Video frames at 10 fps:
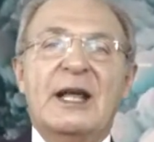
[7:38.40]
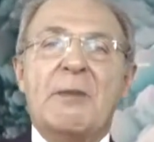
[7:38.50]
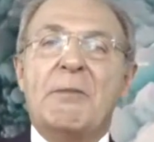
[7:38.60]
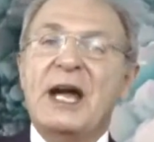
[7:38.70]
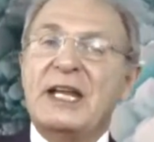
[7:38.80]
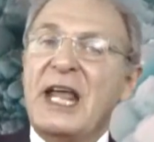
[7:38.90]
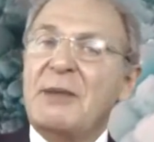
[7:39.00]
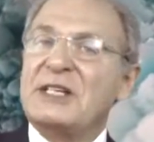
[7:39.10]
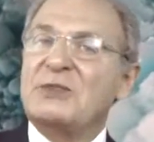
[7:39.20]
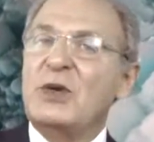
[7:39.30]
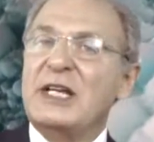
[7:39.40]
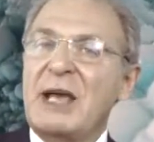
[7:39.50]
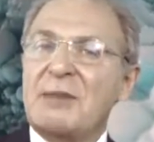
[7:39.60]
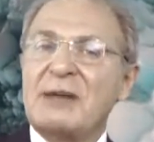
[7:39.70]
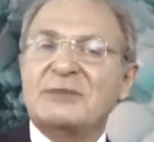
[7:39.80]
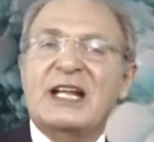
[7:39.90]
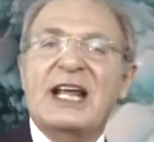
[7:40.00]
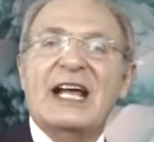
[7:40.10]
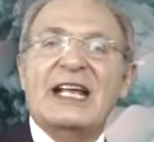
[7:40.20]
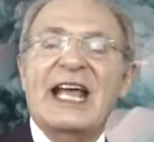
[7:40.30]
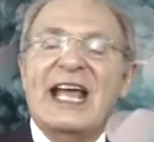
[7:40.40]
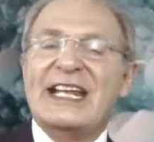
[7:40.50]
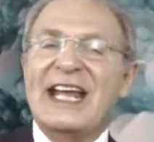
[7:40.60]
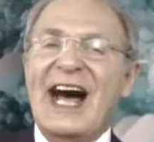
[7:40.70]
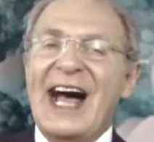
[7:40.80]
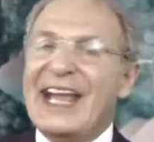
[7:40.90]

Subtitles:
My name is William Amzalag and I